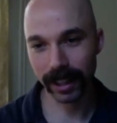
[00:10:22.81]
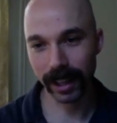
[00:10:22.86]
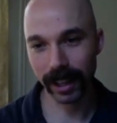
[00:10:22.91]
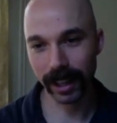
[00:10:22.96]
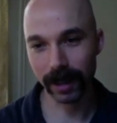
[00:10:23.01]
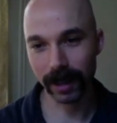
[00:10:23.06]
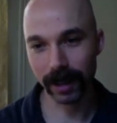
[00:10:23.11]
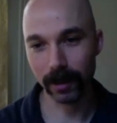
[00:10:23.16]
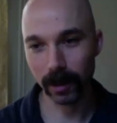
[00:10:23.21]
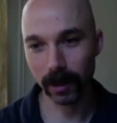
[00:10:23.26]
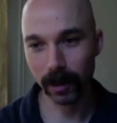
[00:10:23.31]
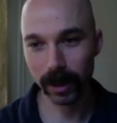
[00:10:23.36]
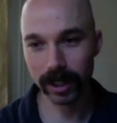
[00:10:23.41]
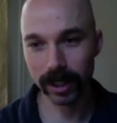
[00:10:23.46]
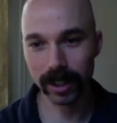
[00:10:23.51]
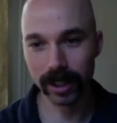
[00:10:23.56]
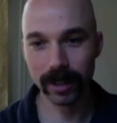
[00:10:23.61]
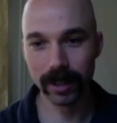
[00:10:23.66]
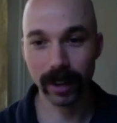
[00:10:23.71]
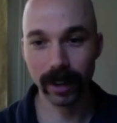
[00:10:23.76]
and
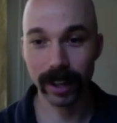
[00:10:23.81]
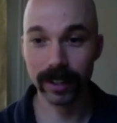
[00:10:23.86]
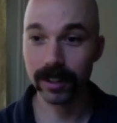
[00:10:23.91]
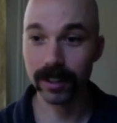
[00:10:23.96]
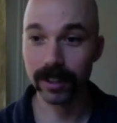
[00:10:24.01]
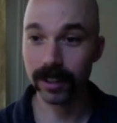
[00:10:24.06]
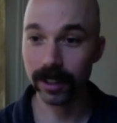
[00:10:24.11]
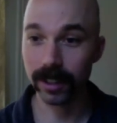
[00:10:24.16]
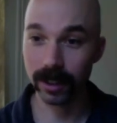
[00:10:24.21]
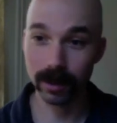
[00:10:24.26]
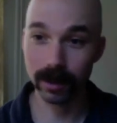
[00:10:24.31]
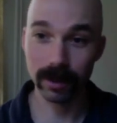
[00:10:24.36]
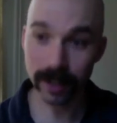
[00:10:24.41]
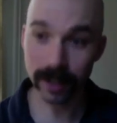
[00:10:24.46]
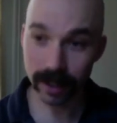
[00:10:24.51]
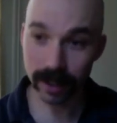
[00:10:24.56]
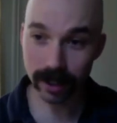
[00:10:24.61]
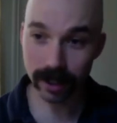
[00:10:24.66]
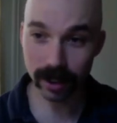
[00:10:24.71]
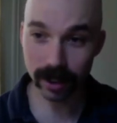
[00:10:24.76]
which advice you
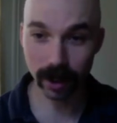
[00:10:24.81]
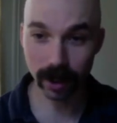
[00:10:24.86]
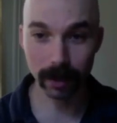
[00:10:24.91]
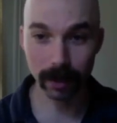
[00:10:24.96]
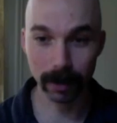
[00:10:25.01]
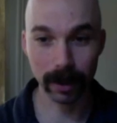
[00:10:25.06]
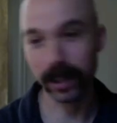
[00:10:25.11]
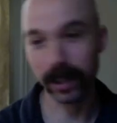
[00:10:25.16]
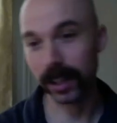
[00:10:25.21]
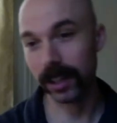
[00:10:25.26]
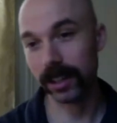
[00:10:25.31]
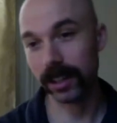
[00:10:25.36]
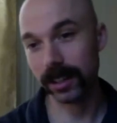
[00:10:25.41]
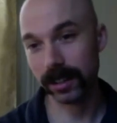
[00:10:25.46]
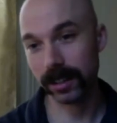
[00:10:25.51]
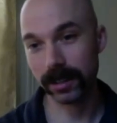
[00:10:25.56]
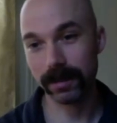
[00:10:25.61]
listen to, but that